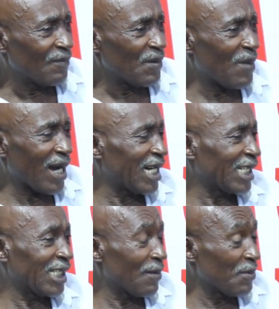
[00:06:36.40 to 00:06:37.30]
Me back
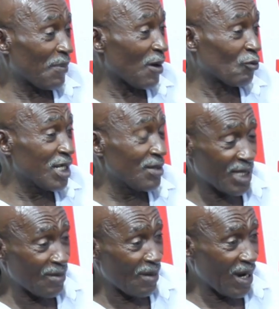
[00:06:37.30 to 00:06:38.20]
Ghana. Now me papa calling him
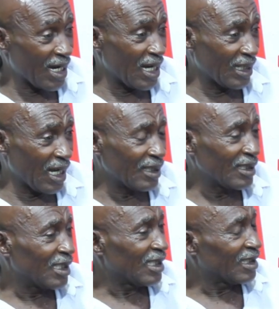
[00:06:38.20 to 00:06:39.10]
say my back Ghana.
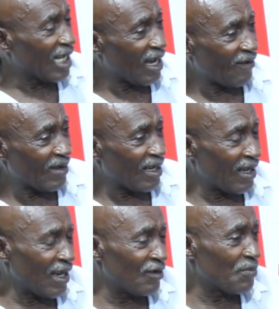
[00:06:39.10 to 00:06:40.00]
Now
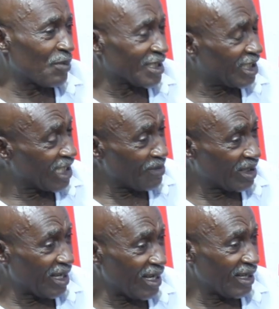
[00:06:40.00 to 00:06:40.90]
Henry
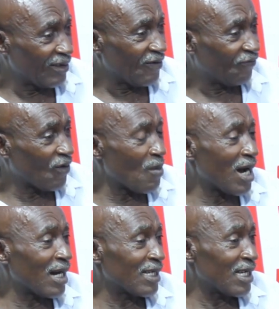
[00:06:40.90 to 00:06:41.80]
Pranchinyamite,
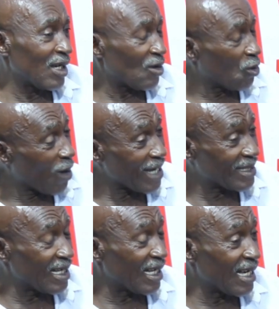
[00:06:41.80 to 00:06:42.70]
former." OIC,
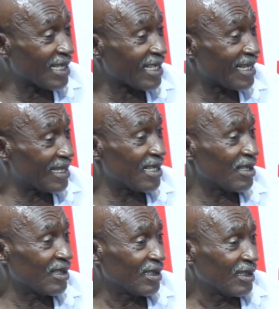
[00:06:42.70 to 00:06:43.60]

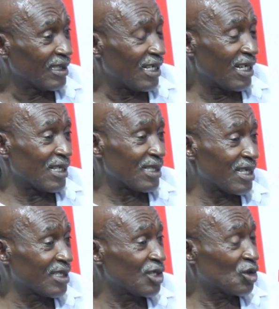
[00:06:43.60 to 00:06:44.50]
SIC,
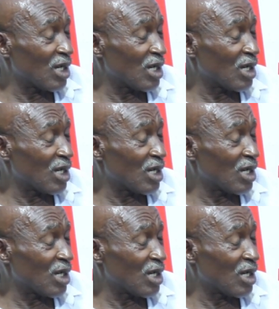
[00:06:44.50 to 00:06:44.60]
state